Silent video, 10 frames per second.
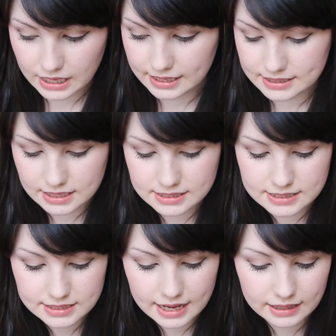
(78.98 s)
It's
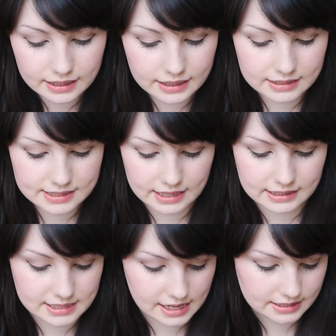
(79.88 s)

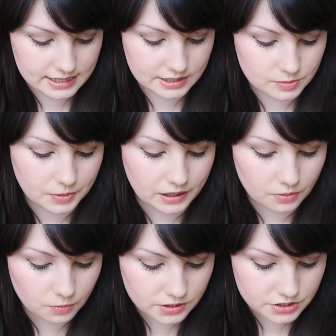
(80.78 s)
slightly tinted,
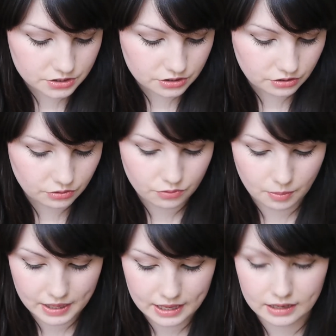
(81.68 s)
but once you
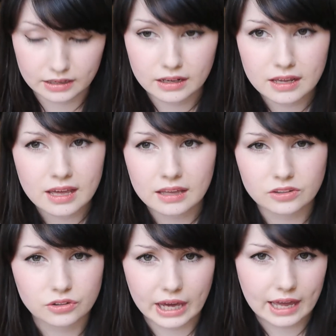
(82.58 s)
rub it in
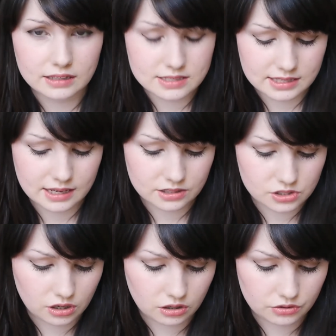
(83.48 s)
you can't see it
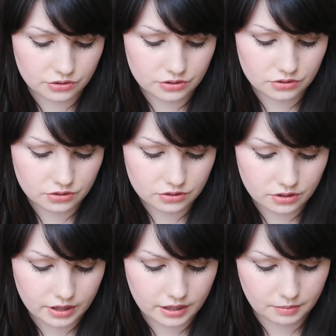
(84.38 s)
at all,
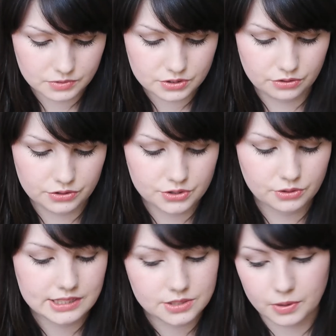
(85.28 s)
so there's no
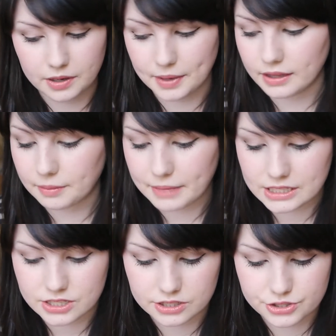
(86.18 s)
need to worry about like
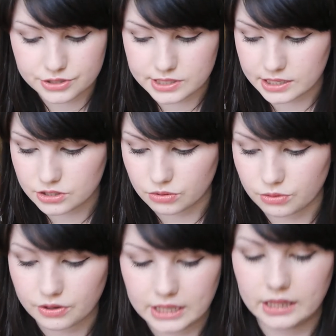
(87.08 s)
matching it to your skin
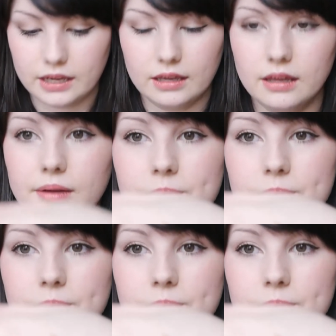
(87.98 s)
tone or anything.